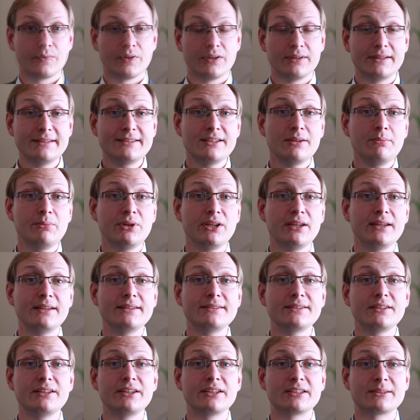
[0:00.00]
This can be
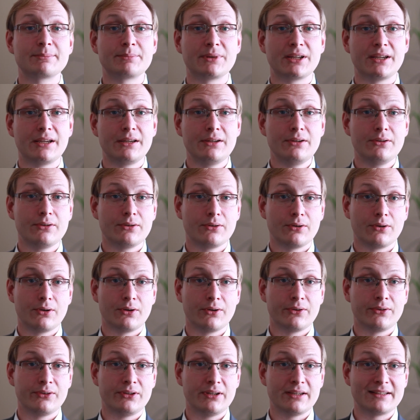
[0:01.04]
easily explained
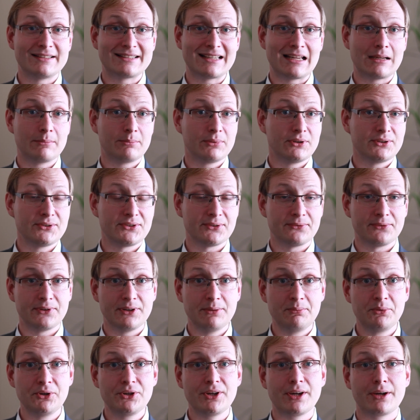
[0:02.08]
on the examples of
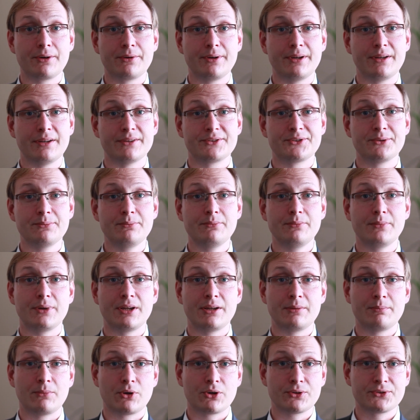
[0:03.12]
libertarianism
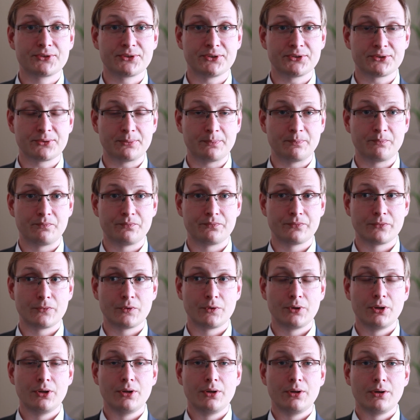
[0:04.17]
and Marxism.
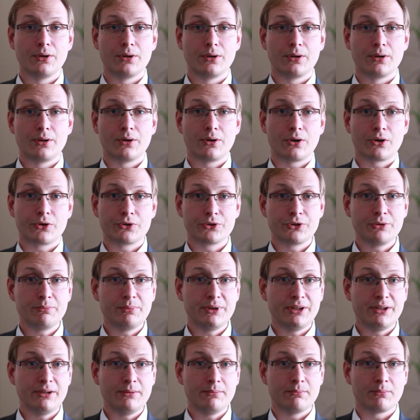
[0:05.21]

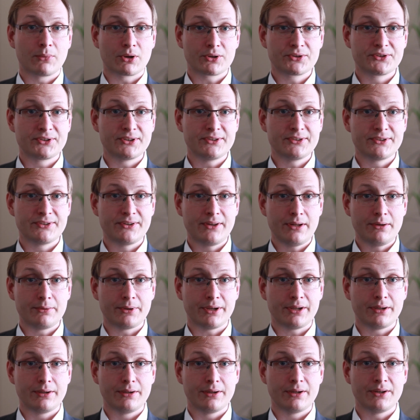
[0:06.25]
Arguably, Marxist
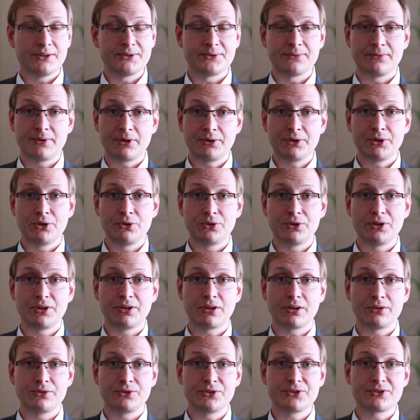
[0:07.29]
theory is very good at
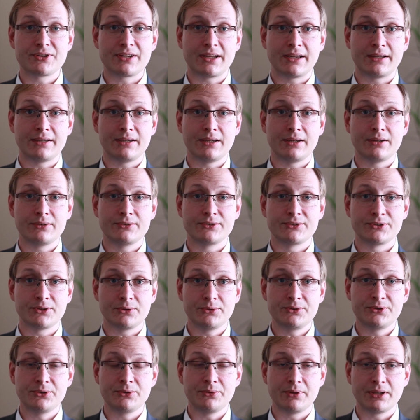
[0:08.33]
understanding
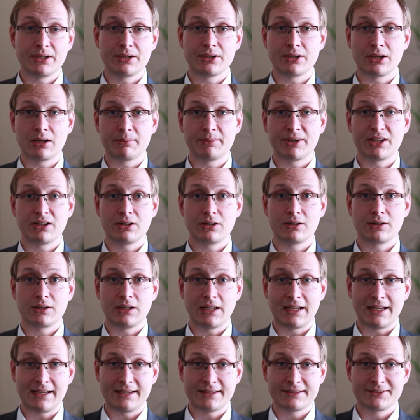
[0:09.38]
socioeconomic
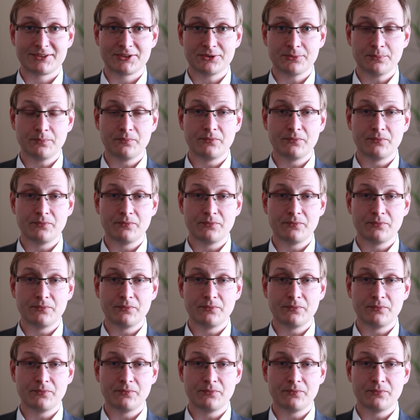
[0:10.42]
class.